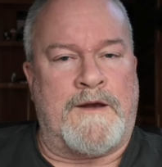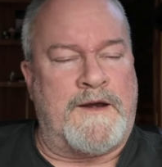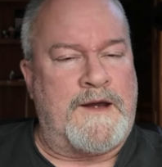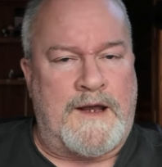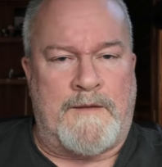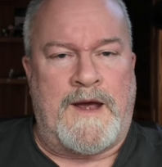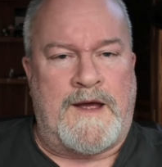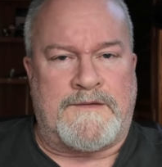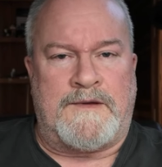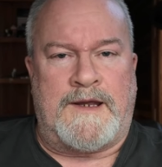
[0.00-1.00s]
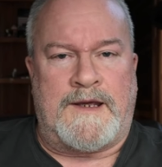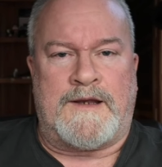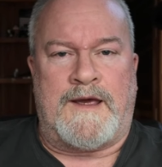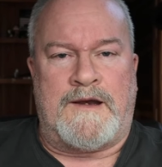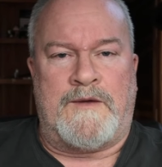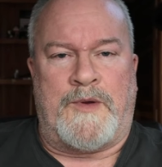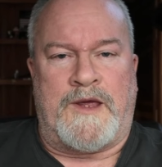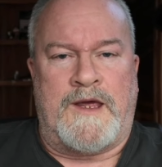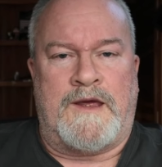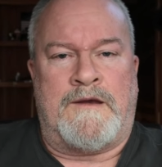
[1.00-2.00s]
uh, not about to dig that up
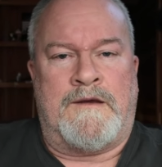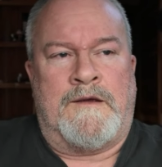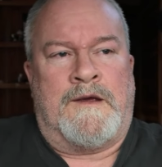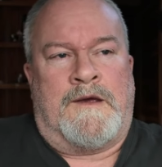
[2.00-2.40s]
again